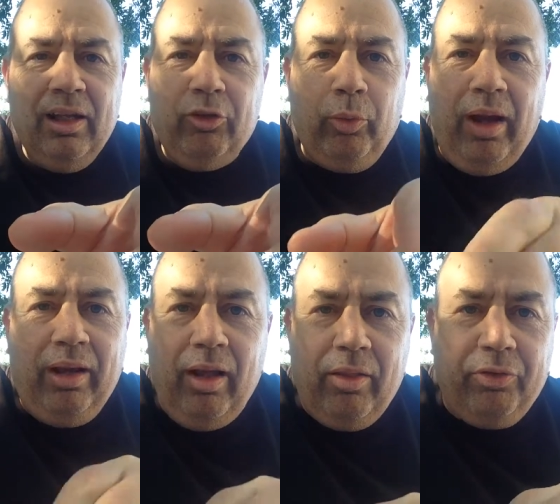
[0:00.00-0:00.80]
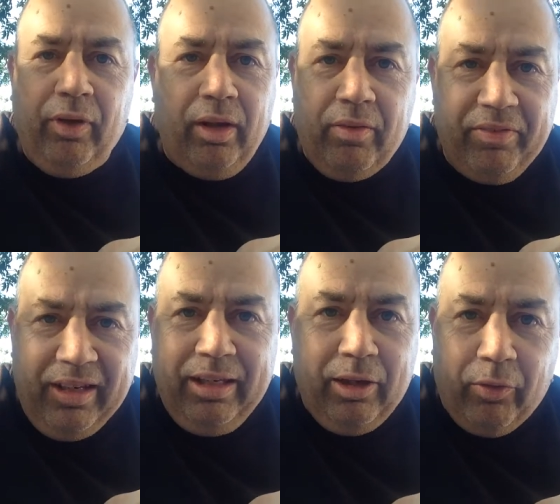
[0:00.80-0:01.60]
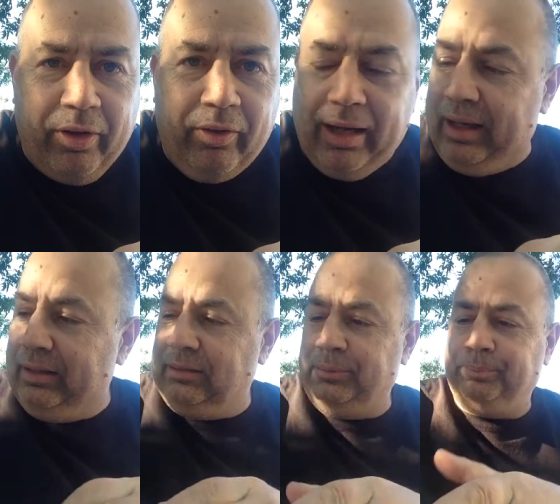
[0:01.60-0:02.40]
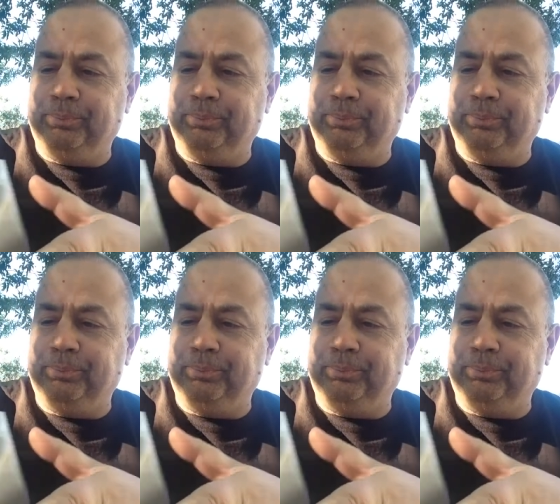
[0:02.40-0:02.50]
It's right on the front of the video there, guys.